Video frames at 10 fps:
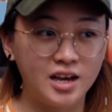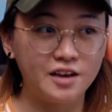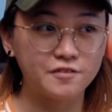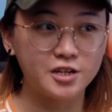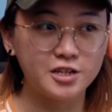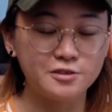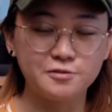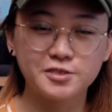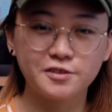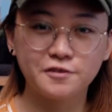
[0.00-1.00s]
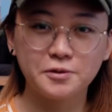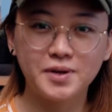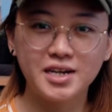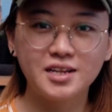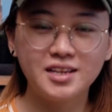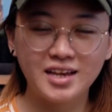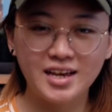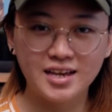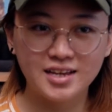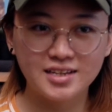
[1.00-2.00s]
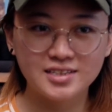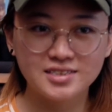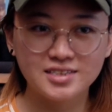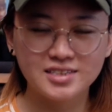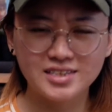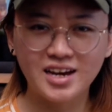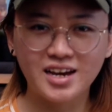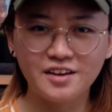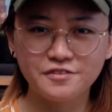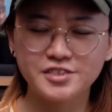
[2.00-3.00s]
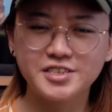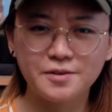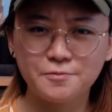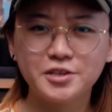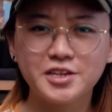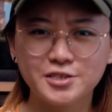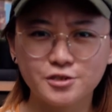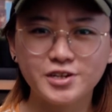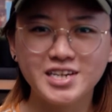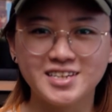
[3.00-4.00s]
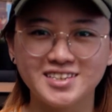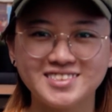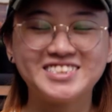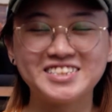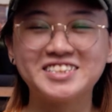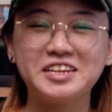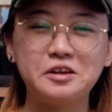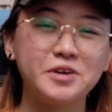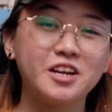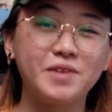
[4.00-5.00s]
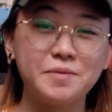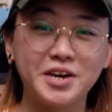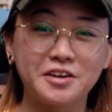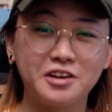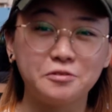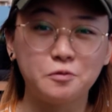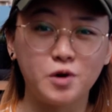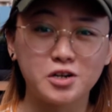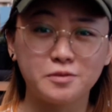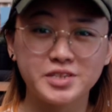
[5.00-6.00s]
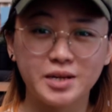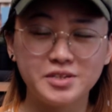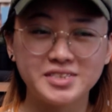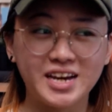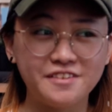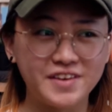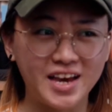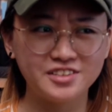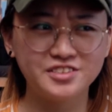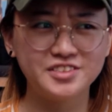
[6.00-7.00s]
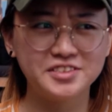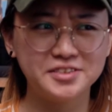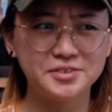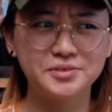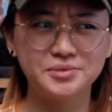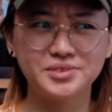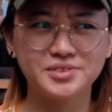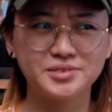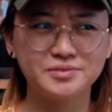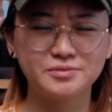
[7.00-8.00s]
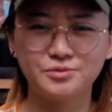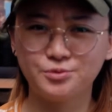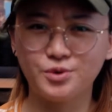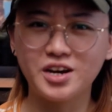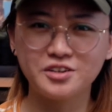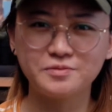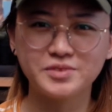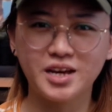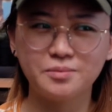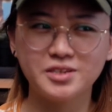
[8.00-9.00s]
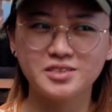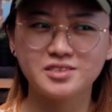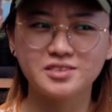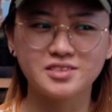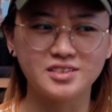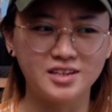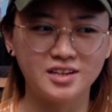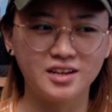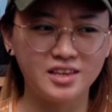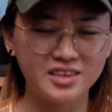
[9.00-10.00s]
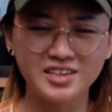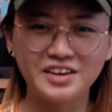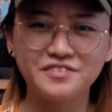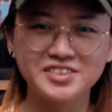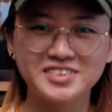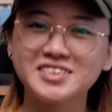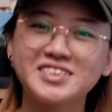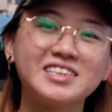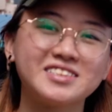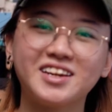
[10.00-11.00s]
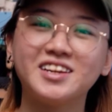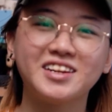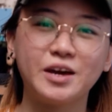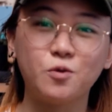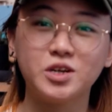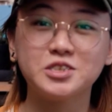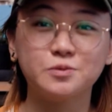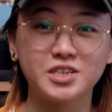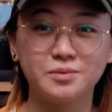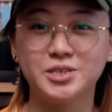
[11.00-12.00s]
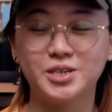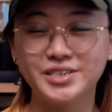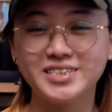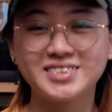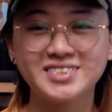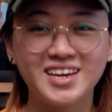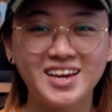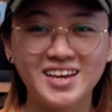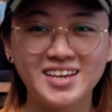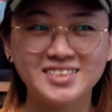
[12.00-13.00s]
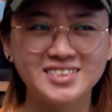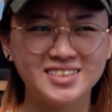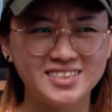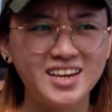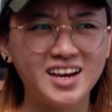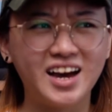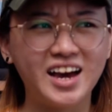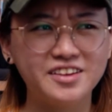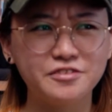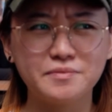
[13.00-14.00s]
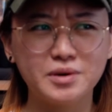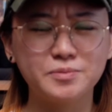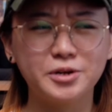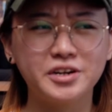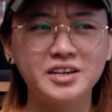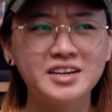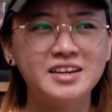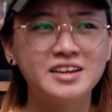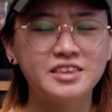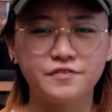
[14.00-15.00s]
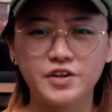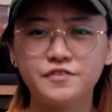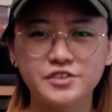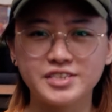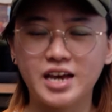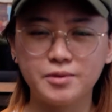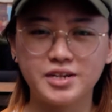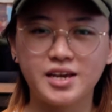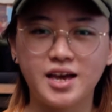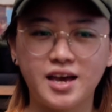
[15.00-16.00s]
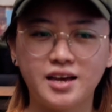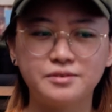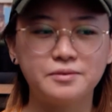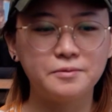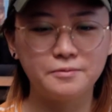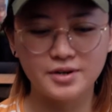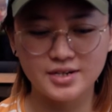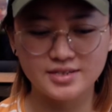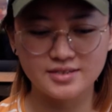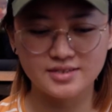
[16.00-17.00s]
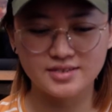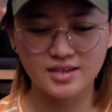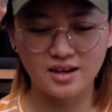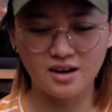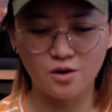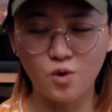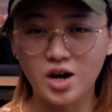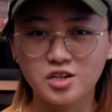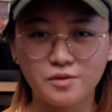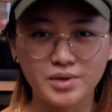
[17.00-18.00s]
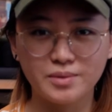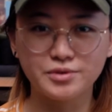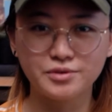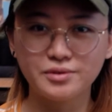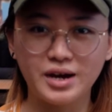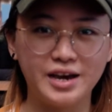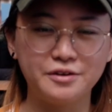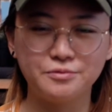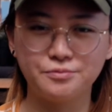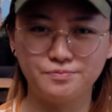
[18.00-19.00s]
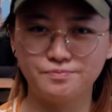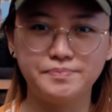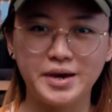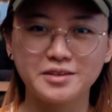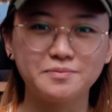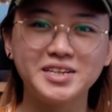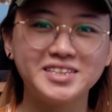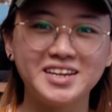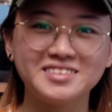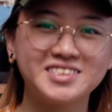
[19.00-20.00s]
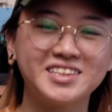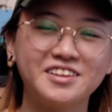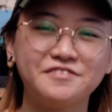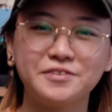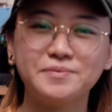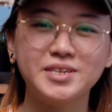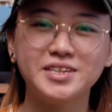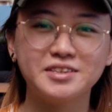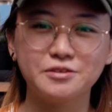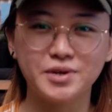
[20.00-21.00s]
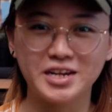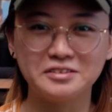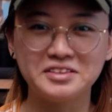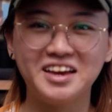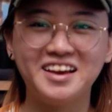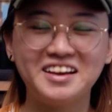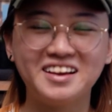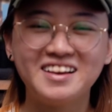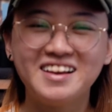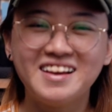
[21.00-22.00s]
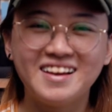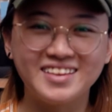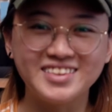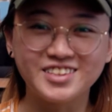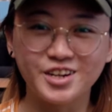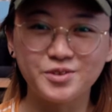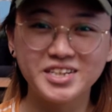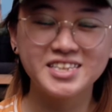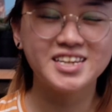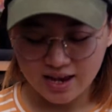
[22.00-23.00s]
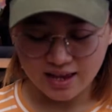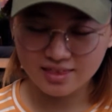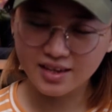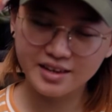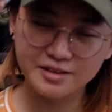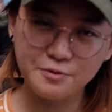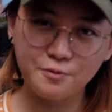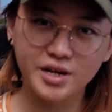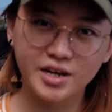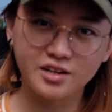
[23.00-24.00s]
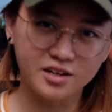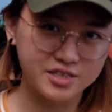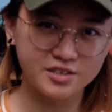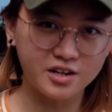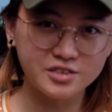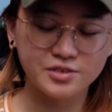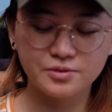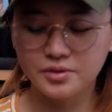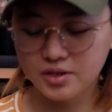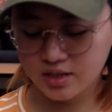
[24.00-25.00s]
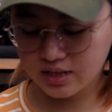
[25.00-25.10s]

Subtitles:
I've gone and used it for a while, and yeah, I have to say I'm really enjoying it. Just a little bit of my background with Wacom tablets. I've actually used Wacom tablets, I think ever since I decided I wanted to become an artist. And yeah, I remember the very first tablet I had was a Wacom Bamboo. I begged my dad to get it for me, and he went out and he got one. And then when I got into art school,